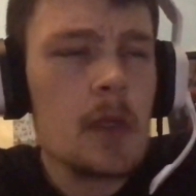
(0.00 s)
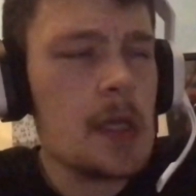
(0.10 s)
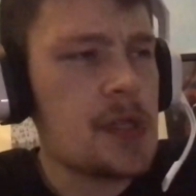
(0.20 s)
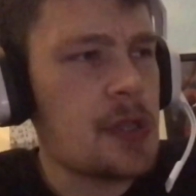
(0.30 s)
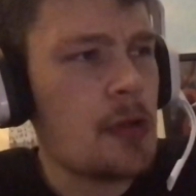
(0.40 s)

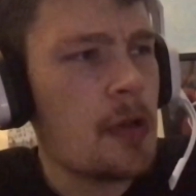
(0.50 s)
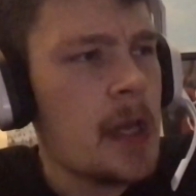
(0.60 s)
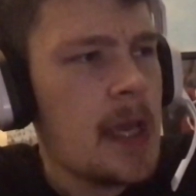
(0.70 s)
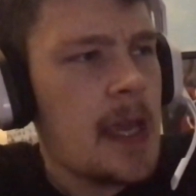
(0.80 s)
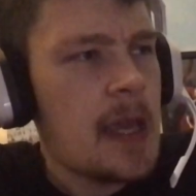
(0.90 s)
So
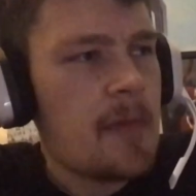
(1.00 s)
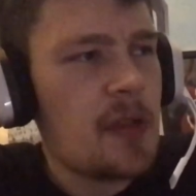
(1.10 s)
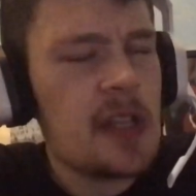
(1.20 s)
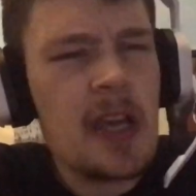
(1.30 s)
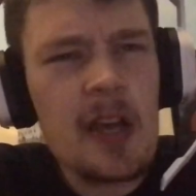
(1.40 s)

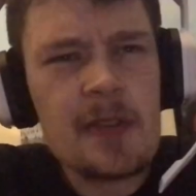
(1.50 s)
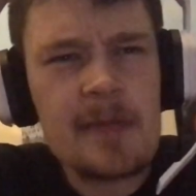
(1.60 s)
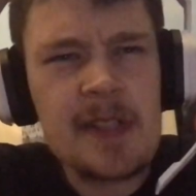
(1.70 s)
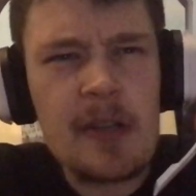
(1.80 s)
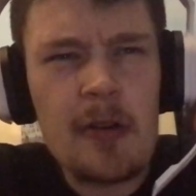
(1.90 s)
really hard
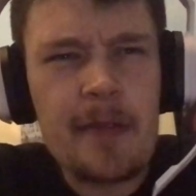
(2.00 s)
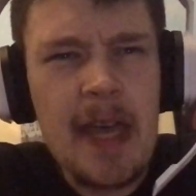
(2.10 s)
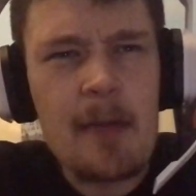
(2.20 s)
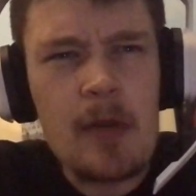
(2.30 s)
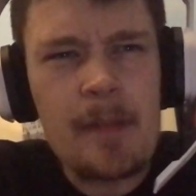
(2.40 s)
one to call
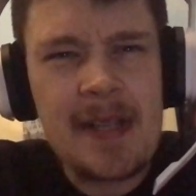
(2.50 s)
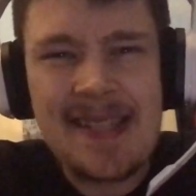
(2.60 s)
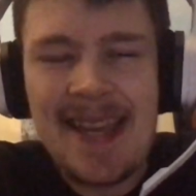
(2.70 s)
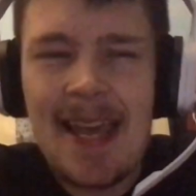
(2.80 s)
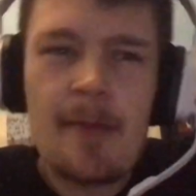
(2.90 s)
that one
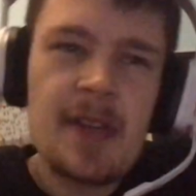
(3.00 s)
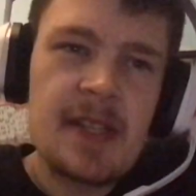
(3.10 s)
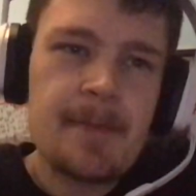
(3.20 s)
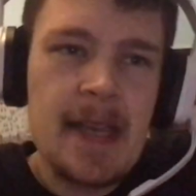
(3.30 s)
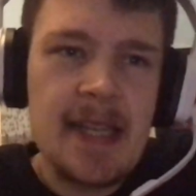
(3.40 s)
because I would
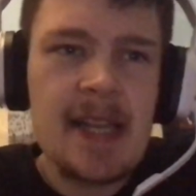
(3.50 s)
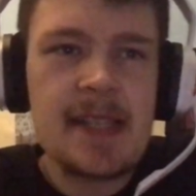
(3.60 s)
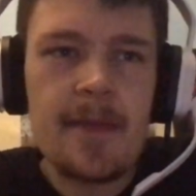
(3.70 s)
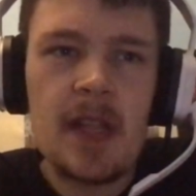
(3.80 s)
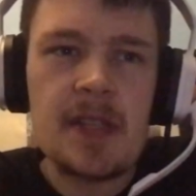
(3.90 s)
expect
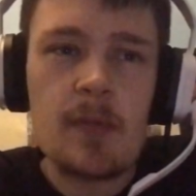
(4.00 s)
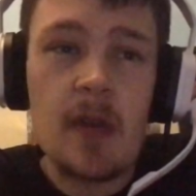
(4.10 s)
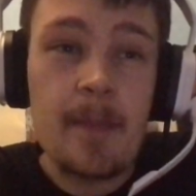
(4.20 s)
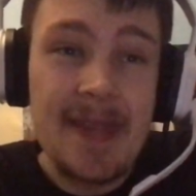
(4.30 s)
Aston Villa to win,